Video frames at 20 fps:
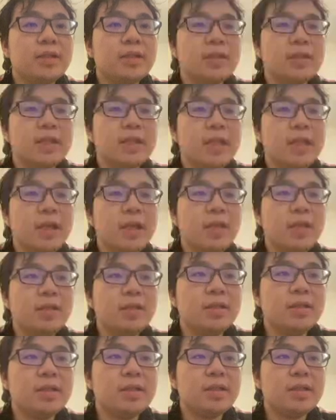
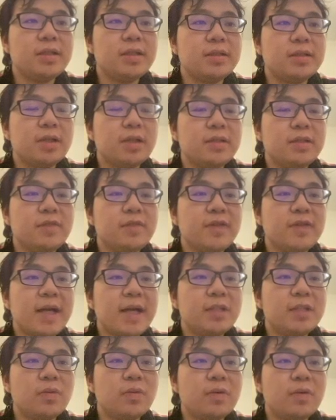declared, is not
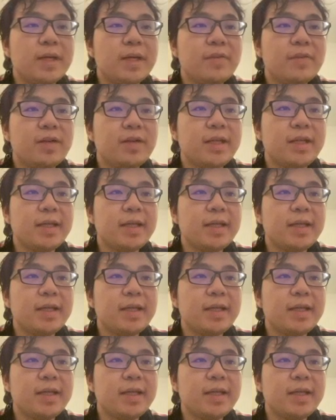defined or whatever.